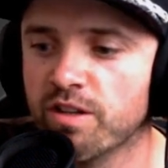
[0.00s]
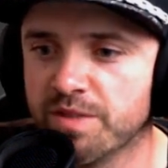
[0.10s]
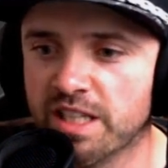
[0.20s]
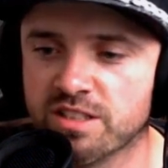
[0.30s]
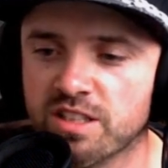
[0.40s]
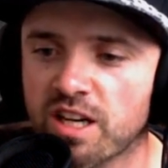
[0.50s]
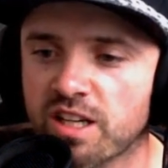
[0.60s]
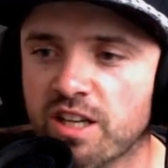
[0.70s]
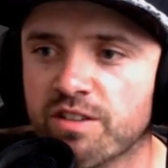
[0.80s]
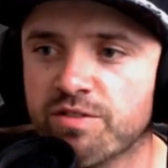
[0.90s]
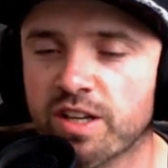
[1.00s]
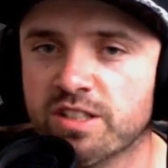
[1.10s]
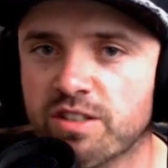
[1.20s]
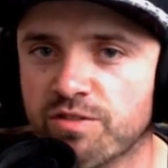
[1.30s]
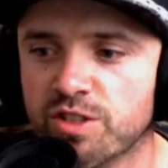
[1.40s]
It's not gonna affect
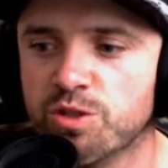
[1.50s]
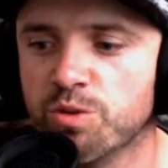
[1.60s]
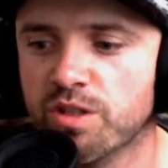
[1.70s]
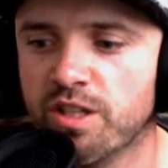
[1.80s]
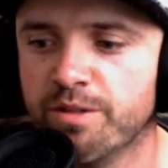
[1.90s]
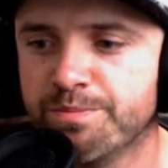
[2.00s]
it visually.